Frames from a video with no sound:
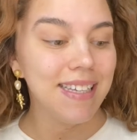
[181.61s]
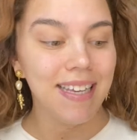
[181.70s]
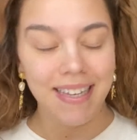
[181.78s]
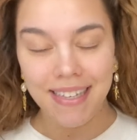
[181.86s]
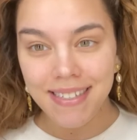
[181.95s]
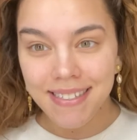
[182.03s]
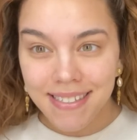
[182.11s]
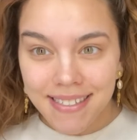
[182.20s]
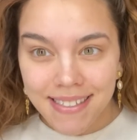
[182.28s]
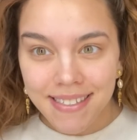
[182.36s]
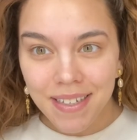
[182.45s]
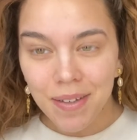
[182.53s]
is,
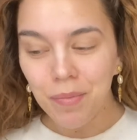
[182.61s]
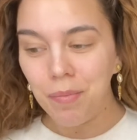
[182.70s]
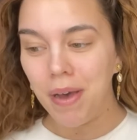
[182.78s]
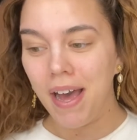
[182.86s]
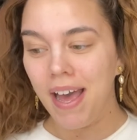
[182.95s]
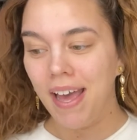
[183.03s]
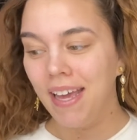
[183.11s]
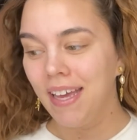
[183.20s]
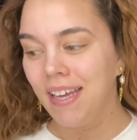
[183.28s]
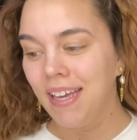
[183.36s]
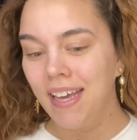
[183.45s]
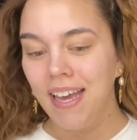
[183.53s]
but
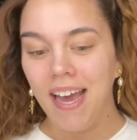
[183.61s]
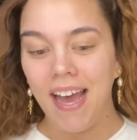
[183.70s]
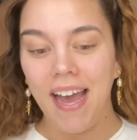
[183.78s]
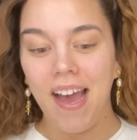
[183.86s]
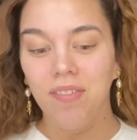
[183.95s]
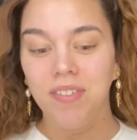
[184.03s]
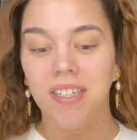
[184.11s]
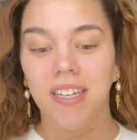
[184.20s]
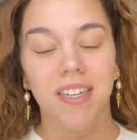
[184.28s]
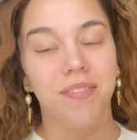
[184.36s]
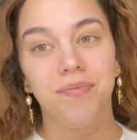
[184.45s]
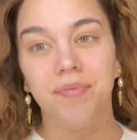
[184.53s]
I have
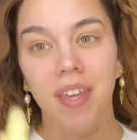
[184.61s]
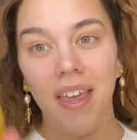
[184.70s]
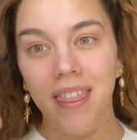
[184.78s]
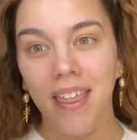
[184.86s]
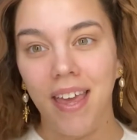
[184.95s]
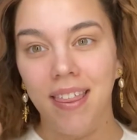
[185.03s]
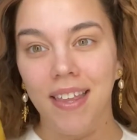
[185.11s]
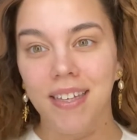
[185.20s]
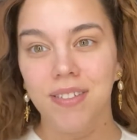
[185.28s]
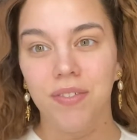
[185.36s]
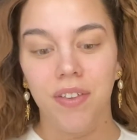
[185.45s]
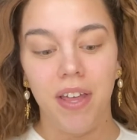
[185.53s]
to thank
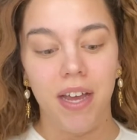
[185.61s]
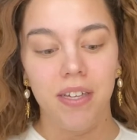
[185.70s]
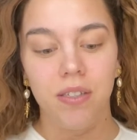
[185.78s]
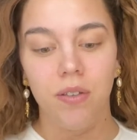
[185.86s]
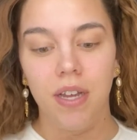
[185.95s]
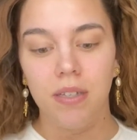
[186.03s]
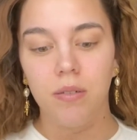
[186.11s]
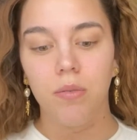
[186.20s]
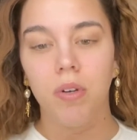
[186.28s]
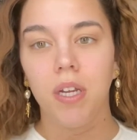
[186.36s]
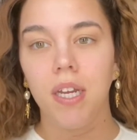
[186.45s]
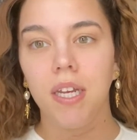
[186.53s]
this for that. So that's what
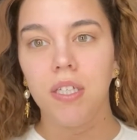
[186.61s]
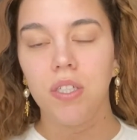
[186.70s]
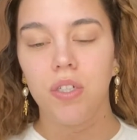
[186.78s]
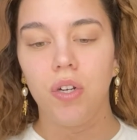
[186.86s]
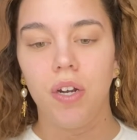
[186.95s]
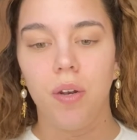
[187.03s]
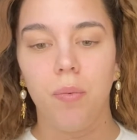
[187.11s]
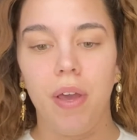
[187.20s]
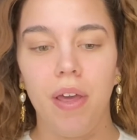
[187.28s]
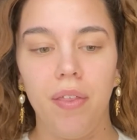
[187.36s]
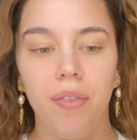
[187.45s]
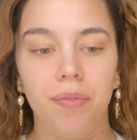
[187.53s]
we're gonna get started
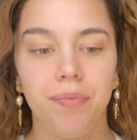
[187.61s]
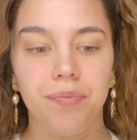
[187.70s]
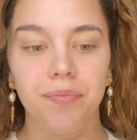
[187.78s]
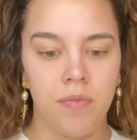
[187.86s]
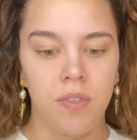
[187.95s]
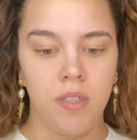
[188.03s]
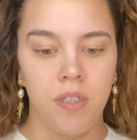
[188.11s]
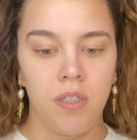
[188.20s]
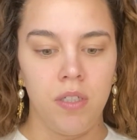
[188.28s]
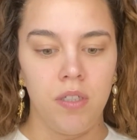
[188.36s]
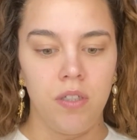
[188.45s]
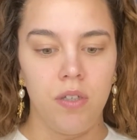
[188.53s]
with.
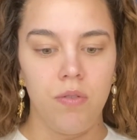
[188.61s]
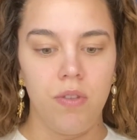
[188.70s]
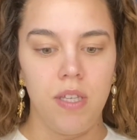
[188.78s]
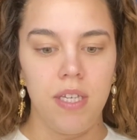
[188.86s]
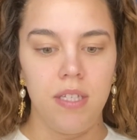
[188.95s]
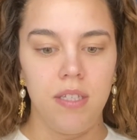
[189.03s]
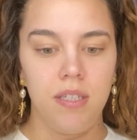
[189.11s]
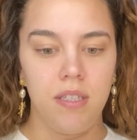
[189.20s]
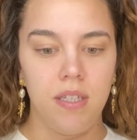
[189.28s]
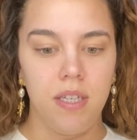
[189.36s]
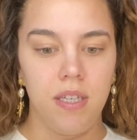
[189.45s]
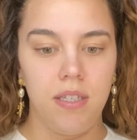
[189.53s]
So this
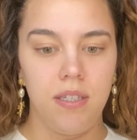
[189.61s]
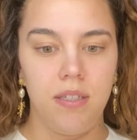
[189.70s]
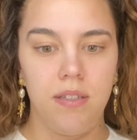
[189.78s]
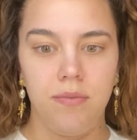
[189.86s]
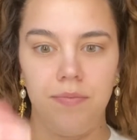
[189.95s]
is